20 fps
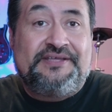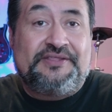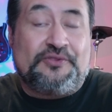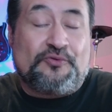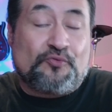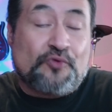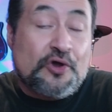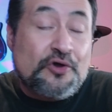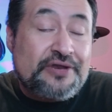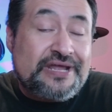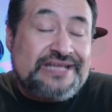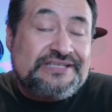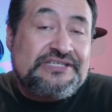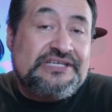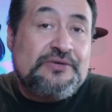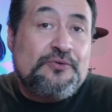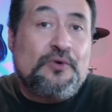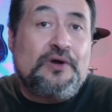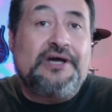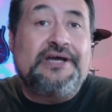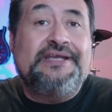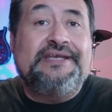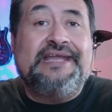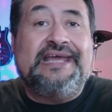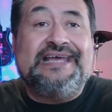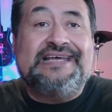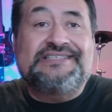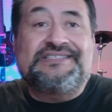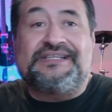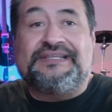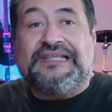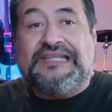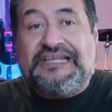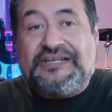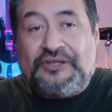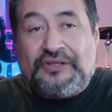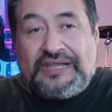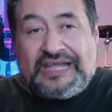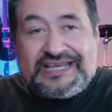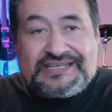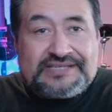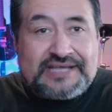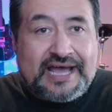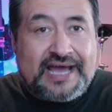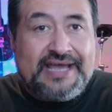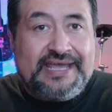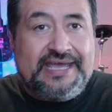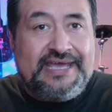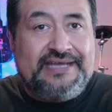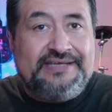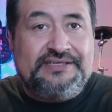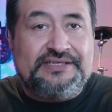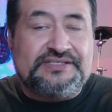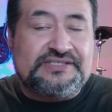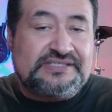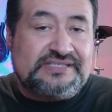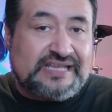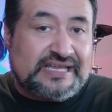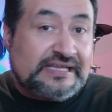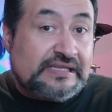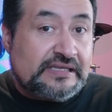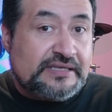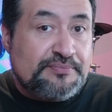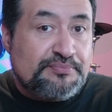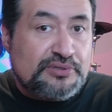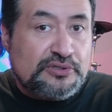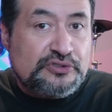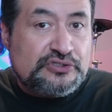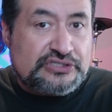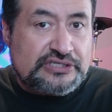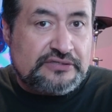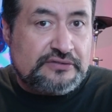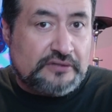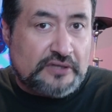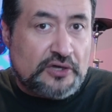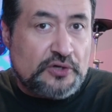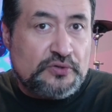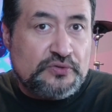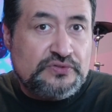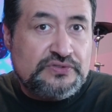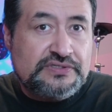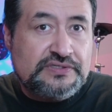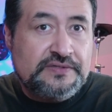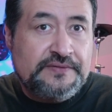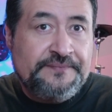The Rode NT1 has a little less high end and slightly boosted lows,